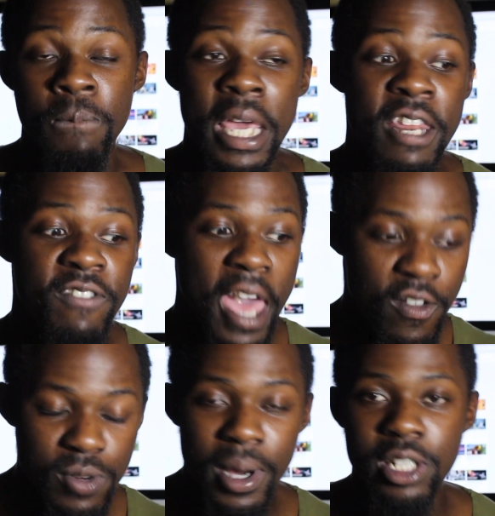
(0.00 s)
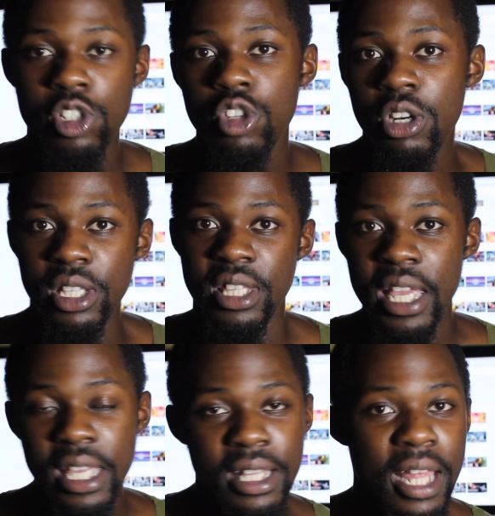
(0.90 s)
And if everybody started
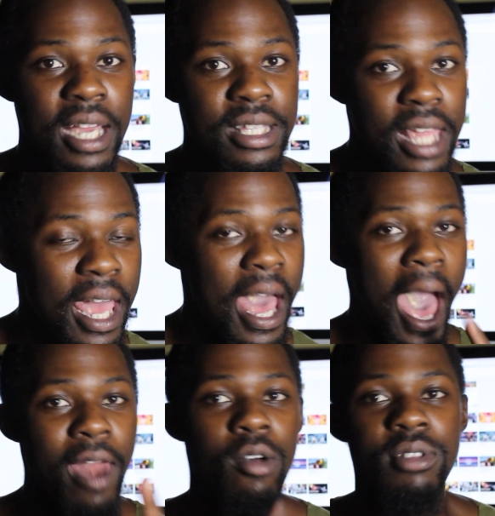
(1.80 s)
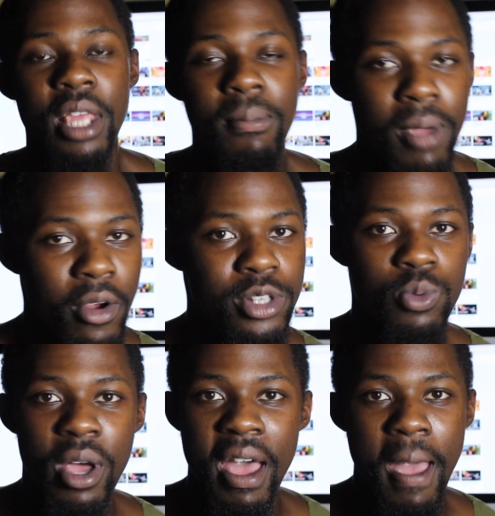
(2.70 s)
thinking like that, I don't think marriage
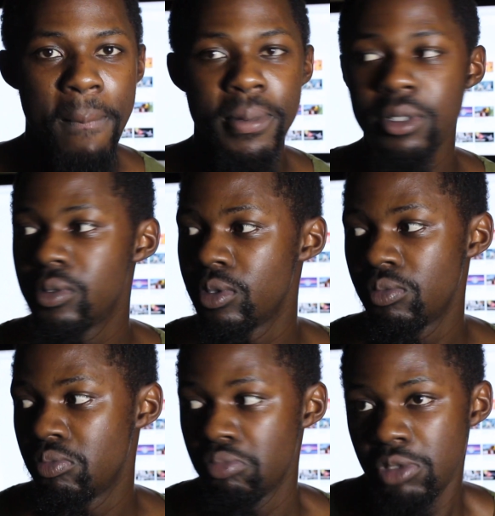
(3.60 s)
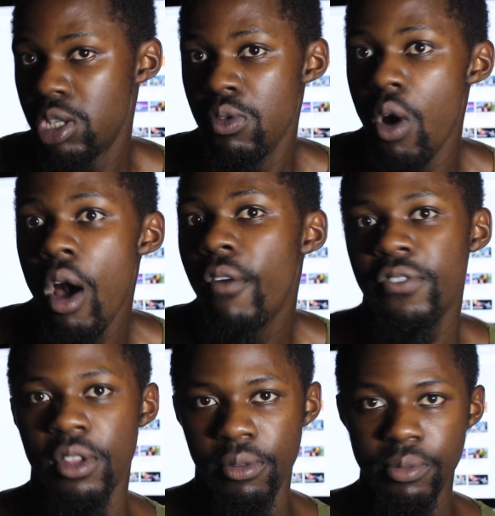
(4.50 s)
would happen too
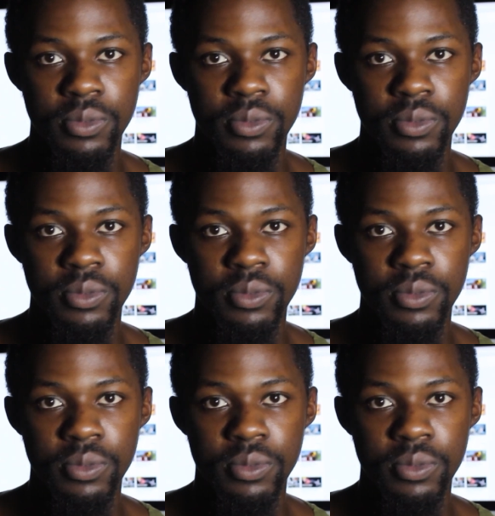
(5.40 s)
often.